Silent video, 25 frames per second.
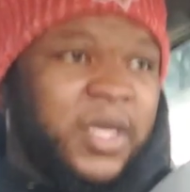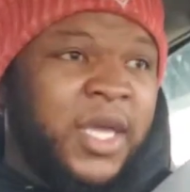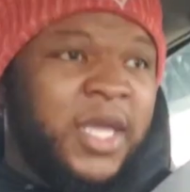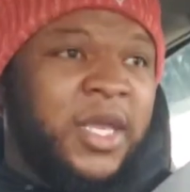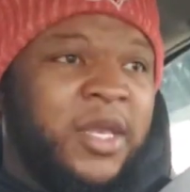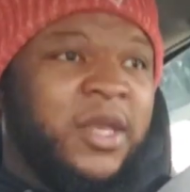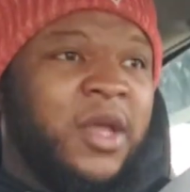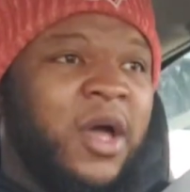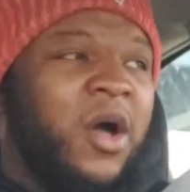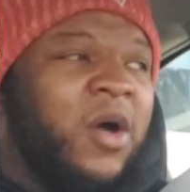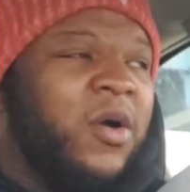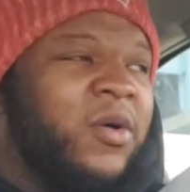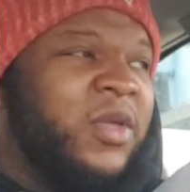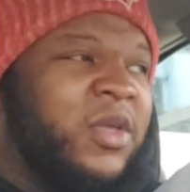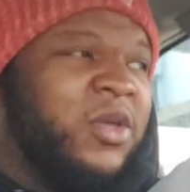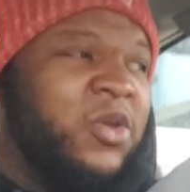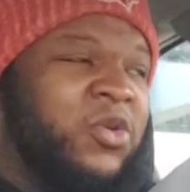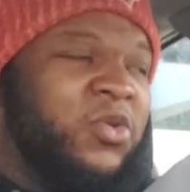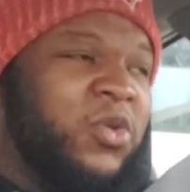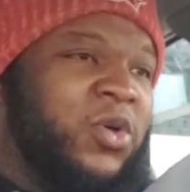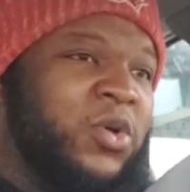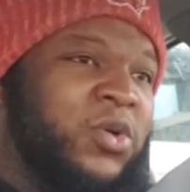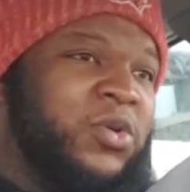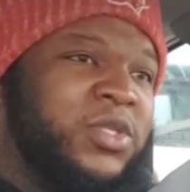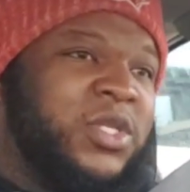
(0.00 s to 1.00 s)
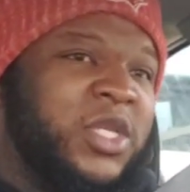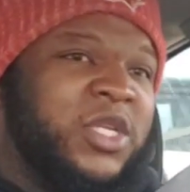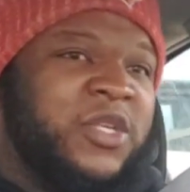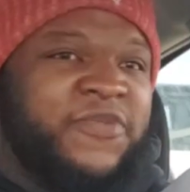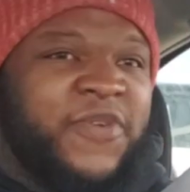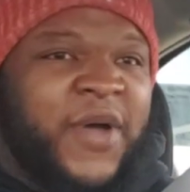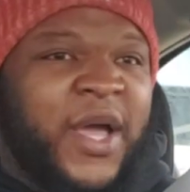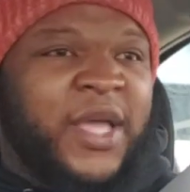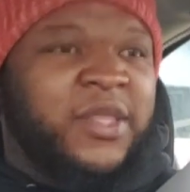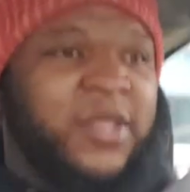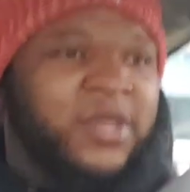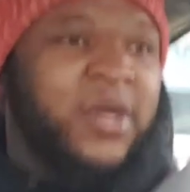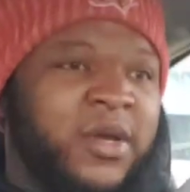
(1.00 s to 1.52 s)
He know you lose this
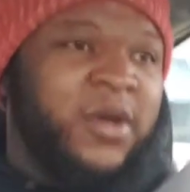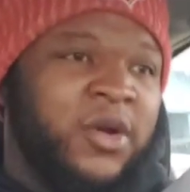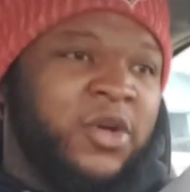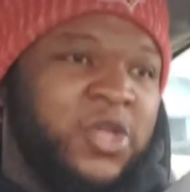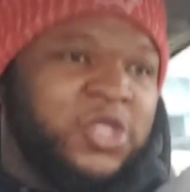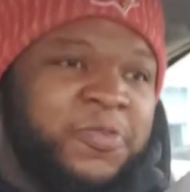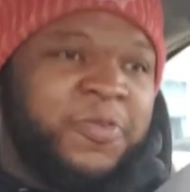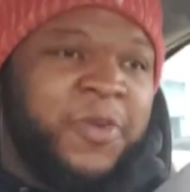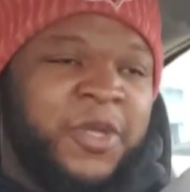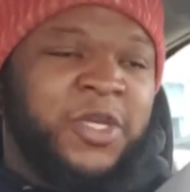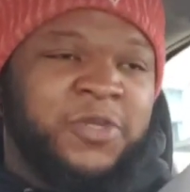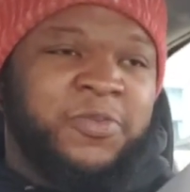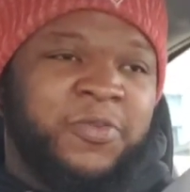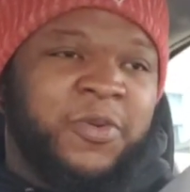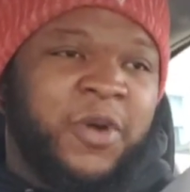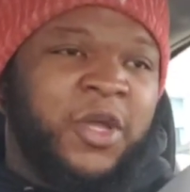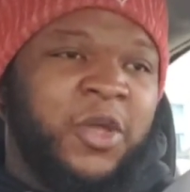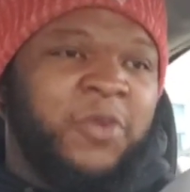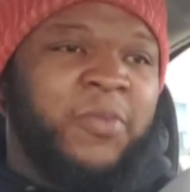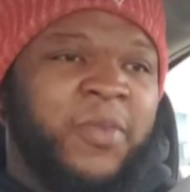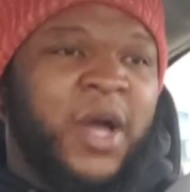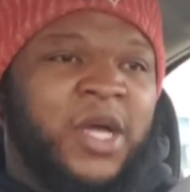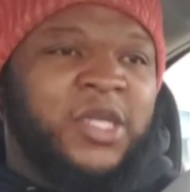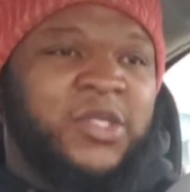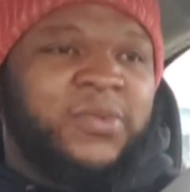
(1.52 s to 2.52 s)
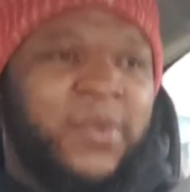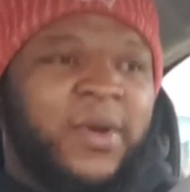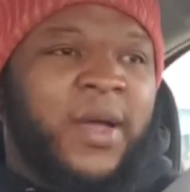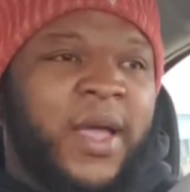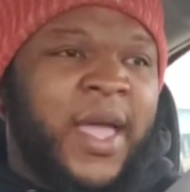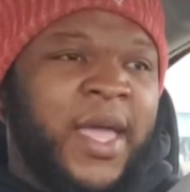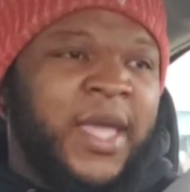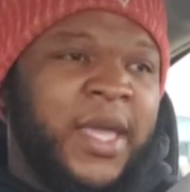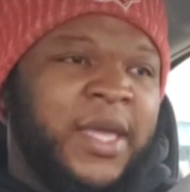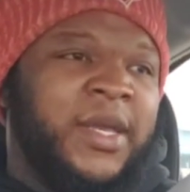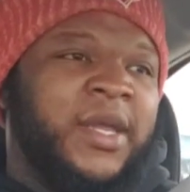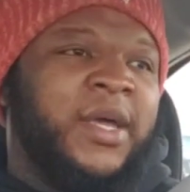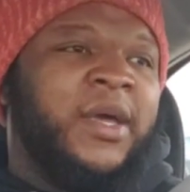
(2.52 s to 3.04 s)
fight to Errol Spence, bro. You might as well
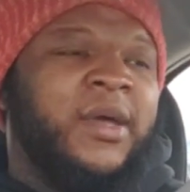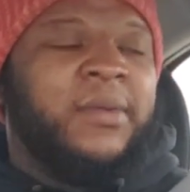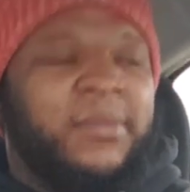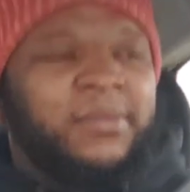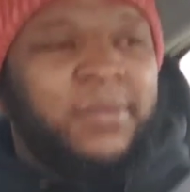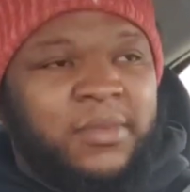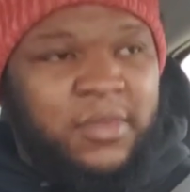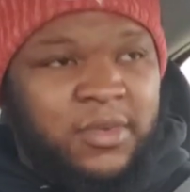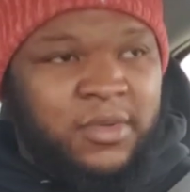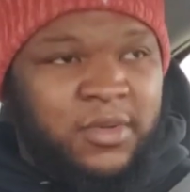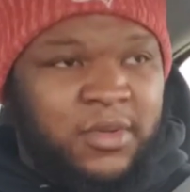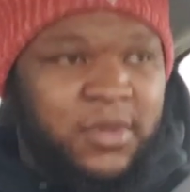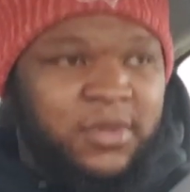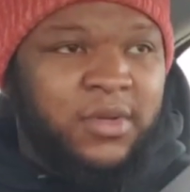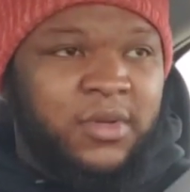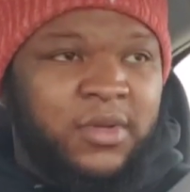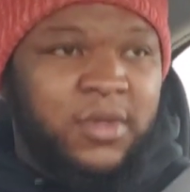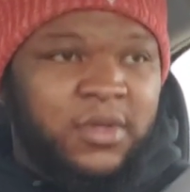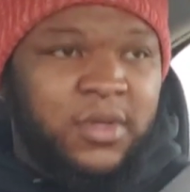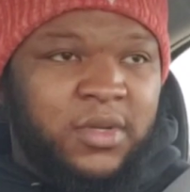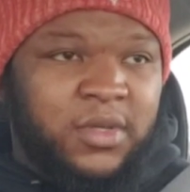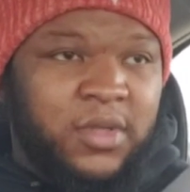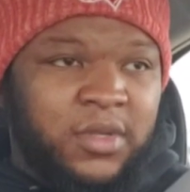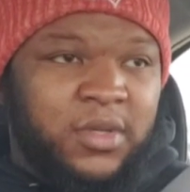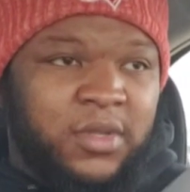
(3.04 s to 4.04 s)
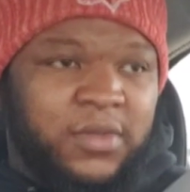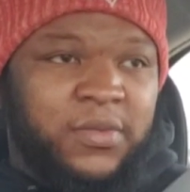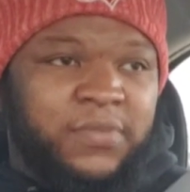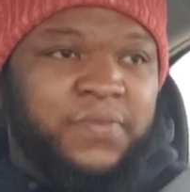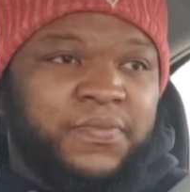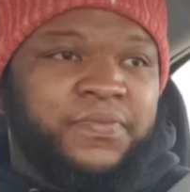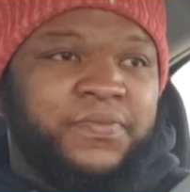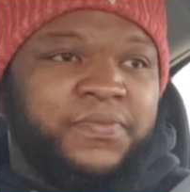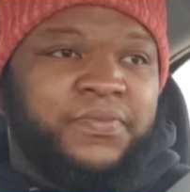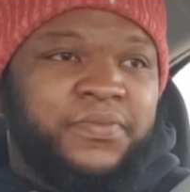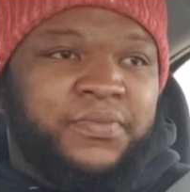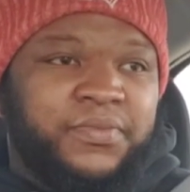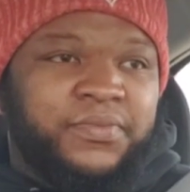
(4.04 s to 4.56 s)
hang it up.
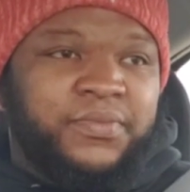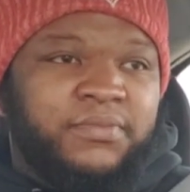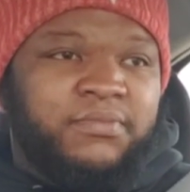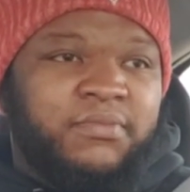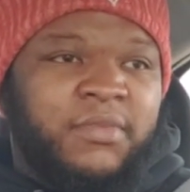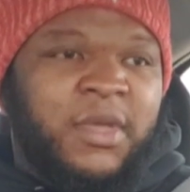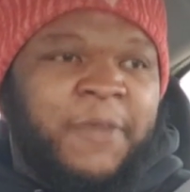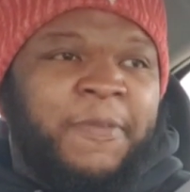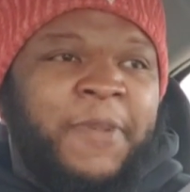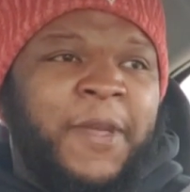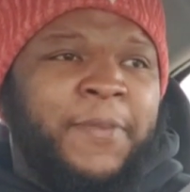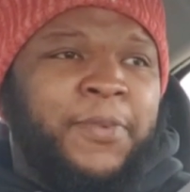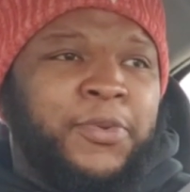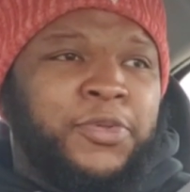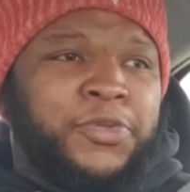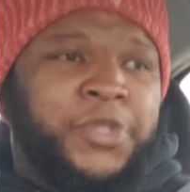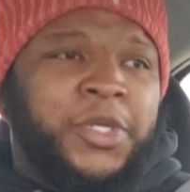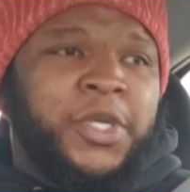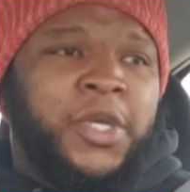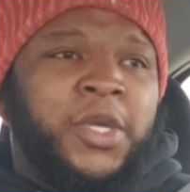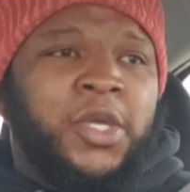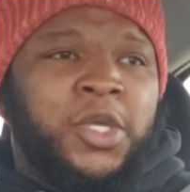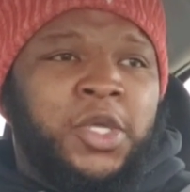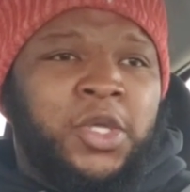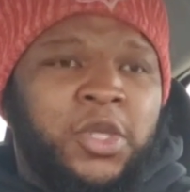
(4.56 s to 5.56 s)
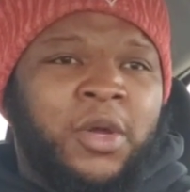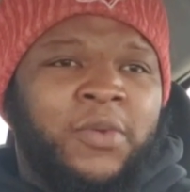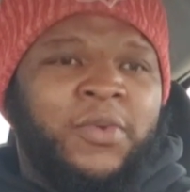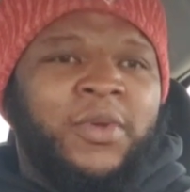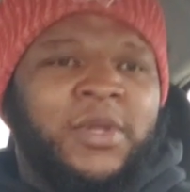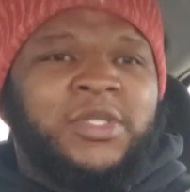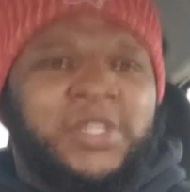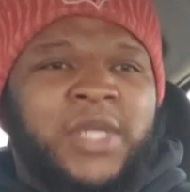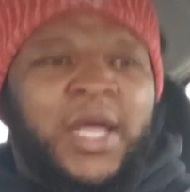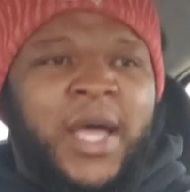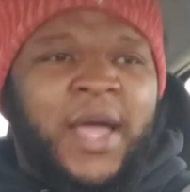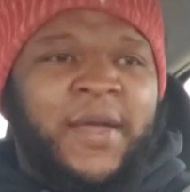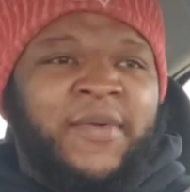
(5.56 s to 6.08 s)
And people saying, you know,
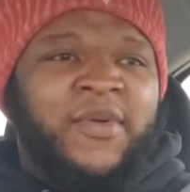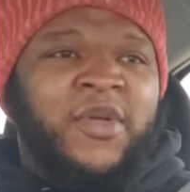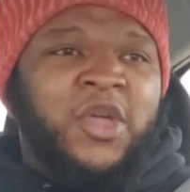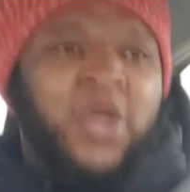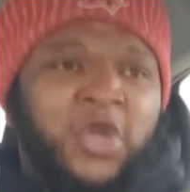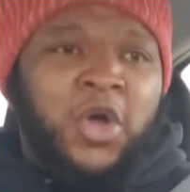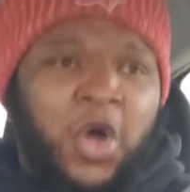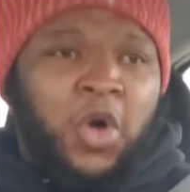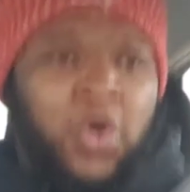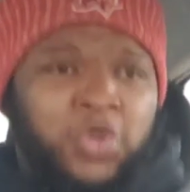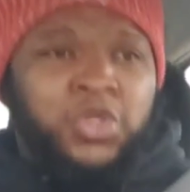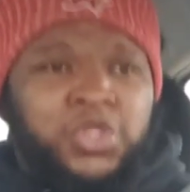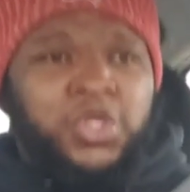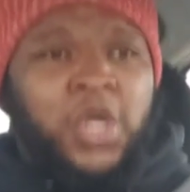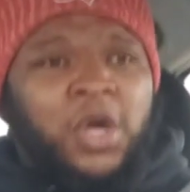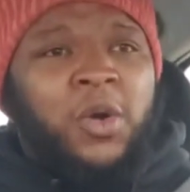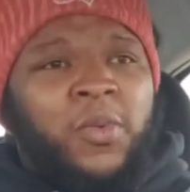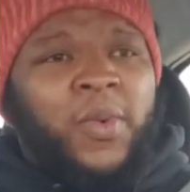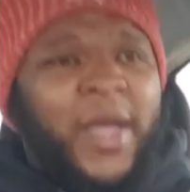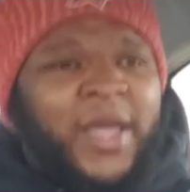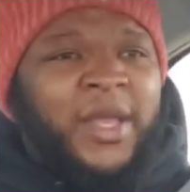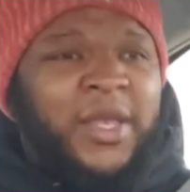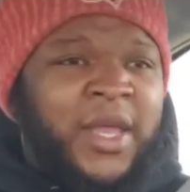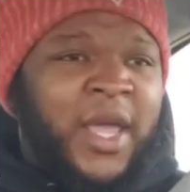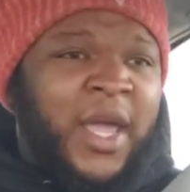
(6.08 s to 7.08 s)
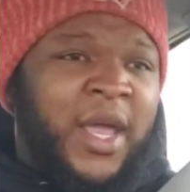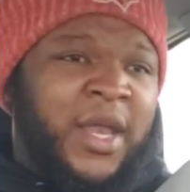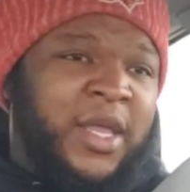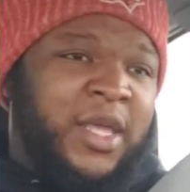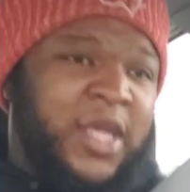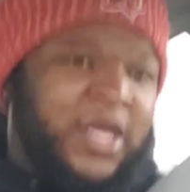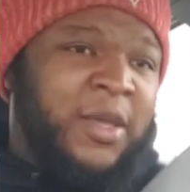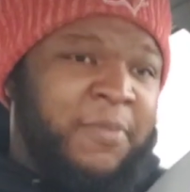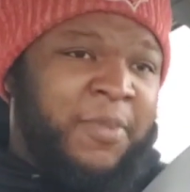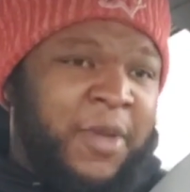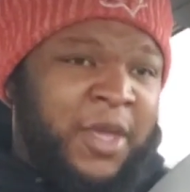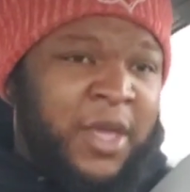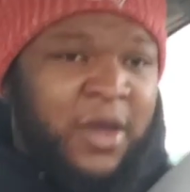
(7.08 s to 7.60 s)
we was like, oh, there's no way
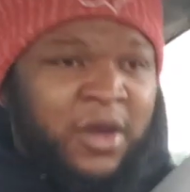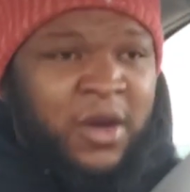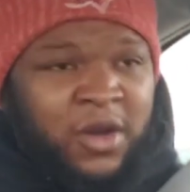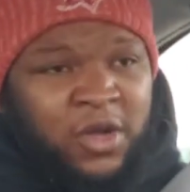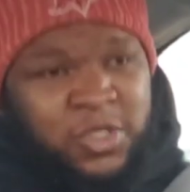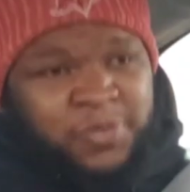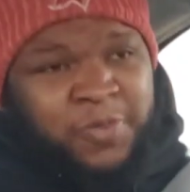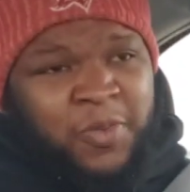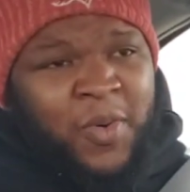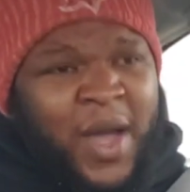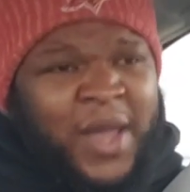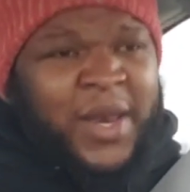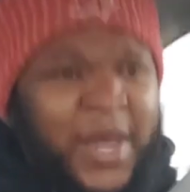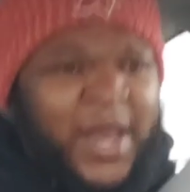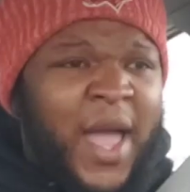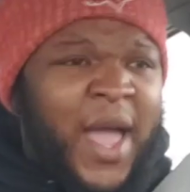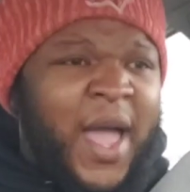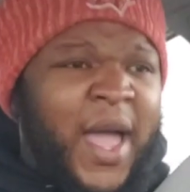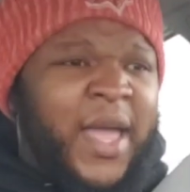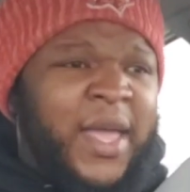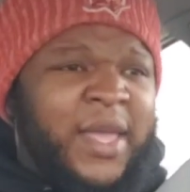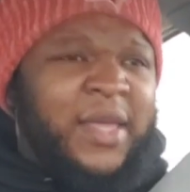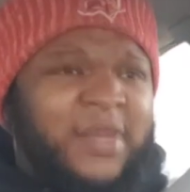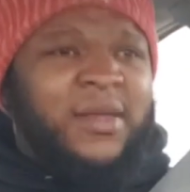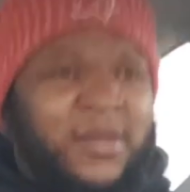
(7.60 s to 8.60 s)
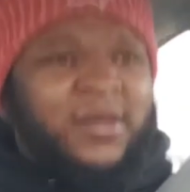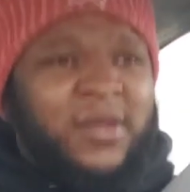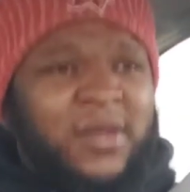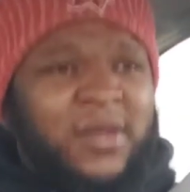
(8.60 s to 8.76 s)
Danny can beat Errol. Why not?